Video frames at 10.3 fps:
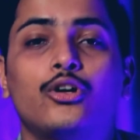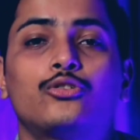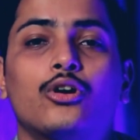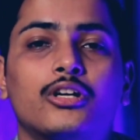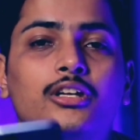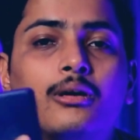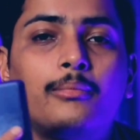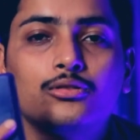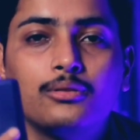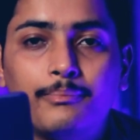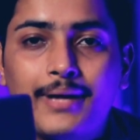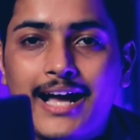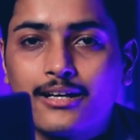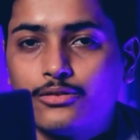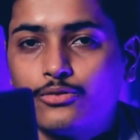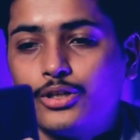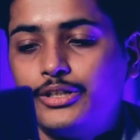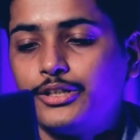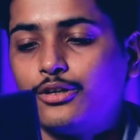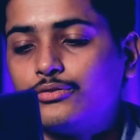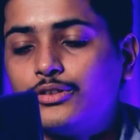Now talking about the back quality of